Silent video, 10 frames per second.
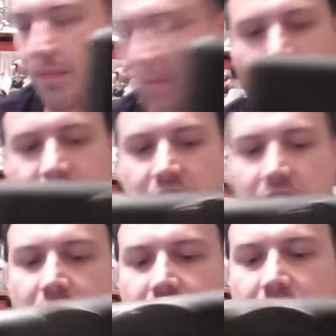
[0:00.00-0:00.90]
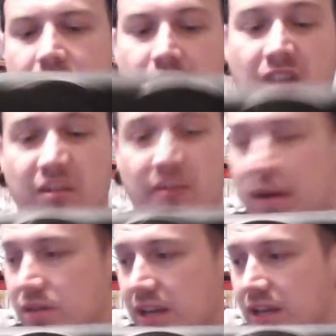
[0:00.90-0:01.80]
for
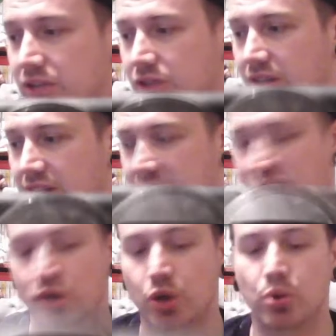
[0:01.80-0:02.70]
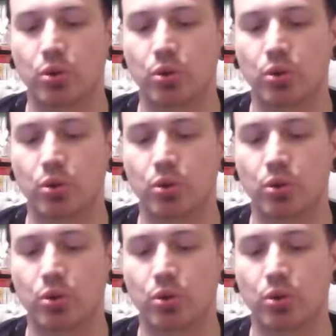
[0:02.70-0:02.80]
£5 extra. This has 2